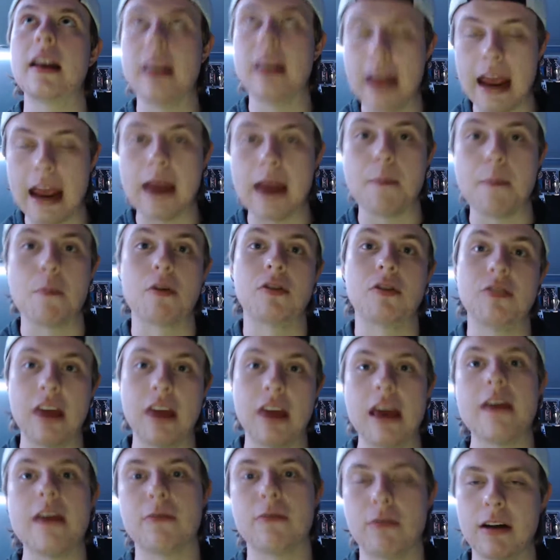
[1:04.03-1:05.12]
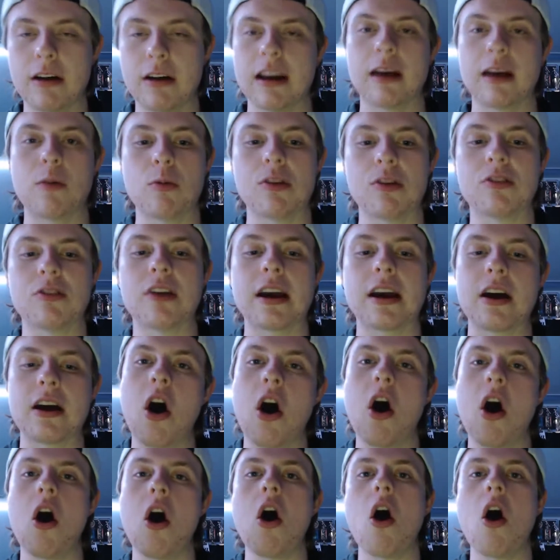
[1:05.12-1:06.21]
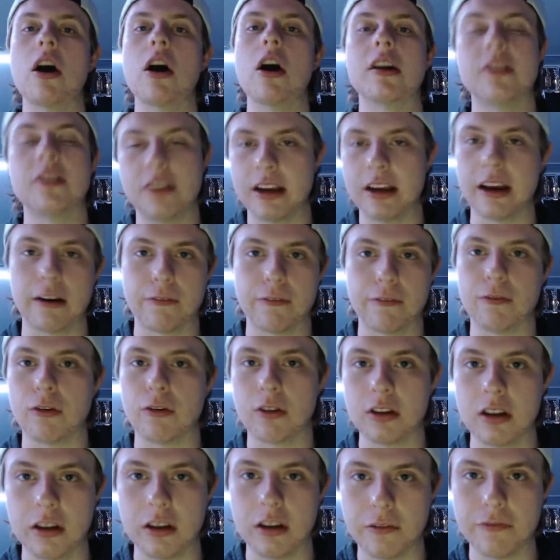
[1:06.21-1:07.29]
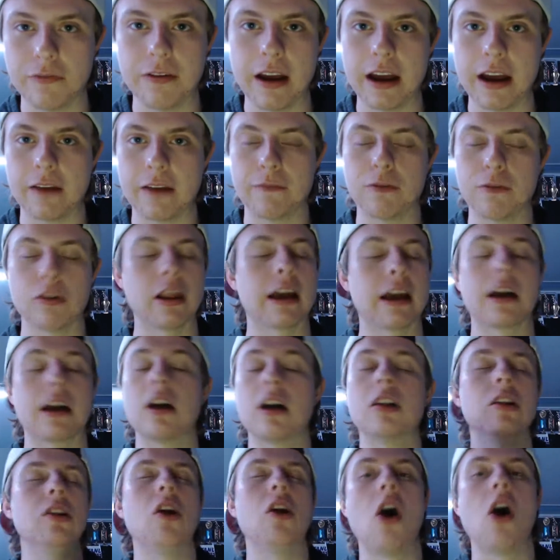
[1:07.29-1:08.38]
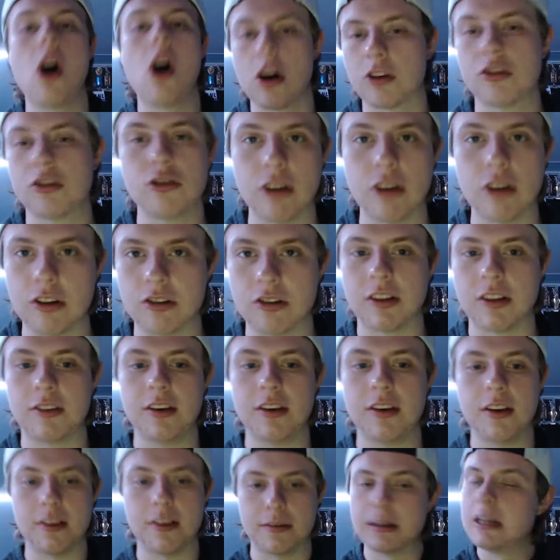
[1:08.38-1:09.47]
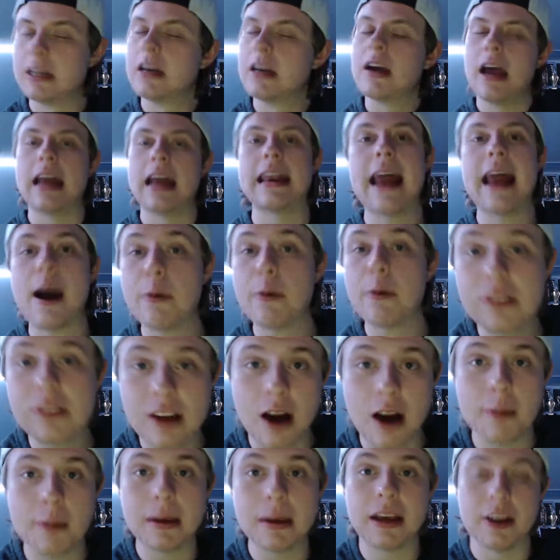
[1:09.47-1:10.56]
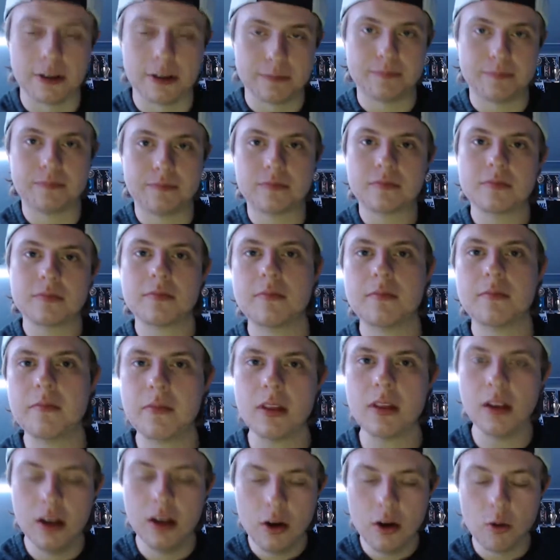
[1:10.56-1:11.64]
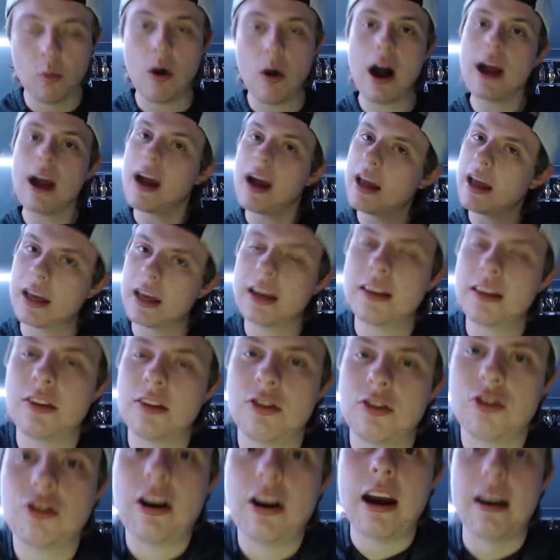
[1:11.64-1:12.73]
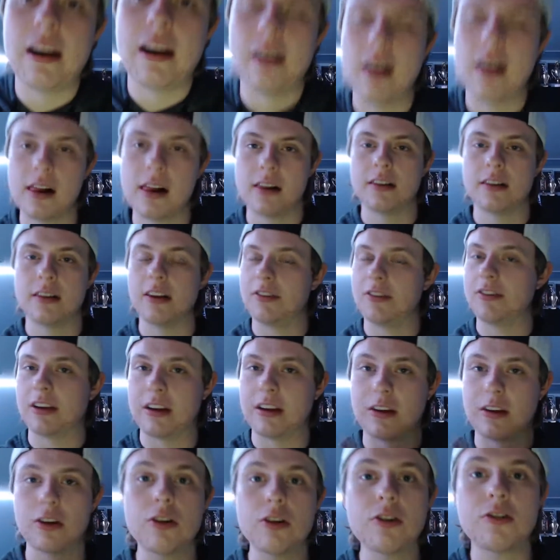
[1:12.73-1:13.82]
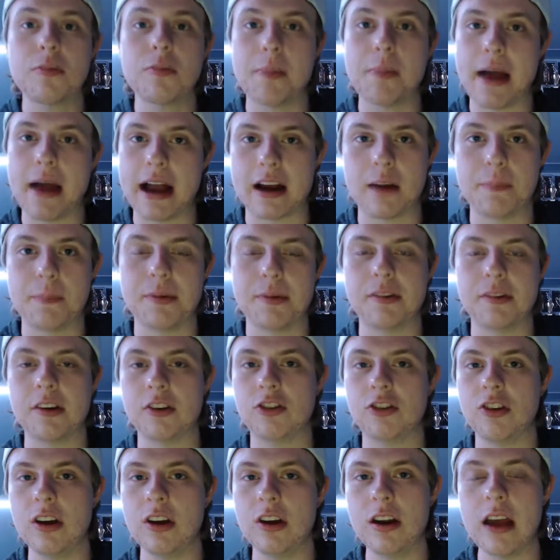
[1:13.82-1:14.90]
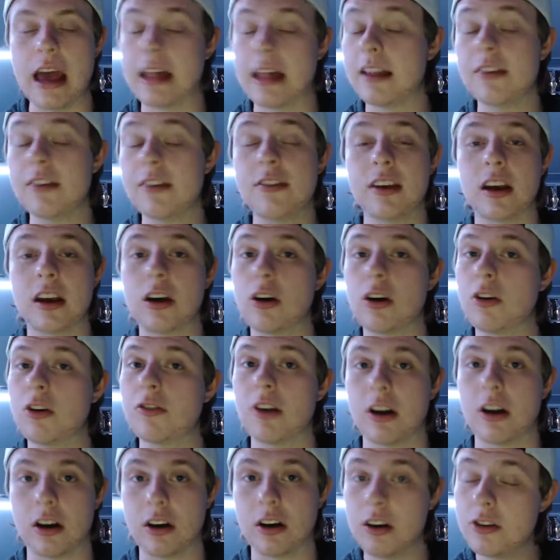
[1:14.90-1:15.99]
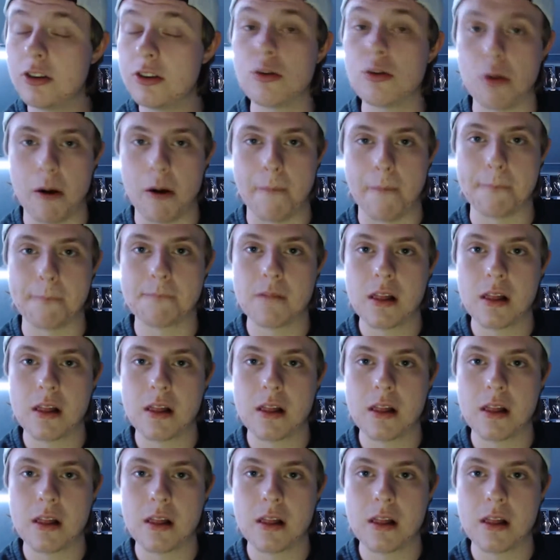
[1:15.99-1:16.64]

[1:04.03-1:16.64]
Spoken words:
name, Dave Rittick, was like haunting for a Leaf fan for like a long stretch of the season. And now he's coming here. Why I like this trade. This secures a backup position, and this secures a good duo.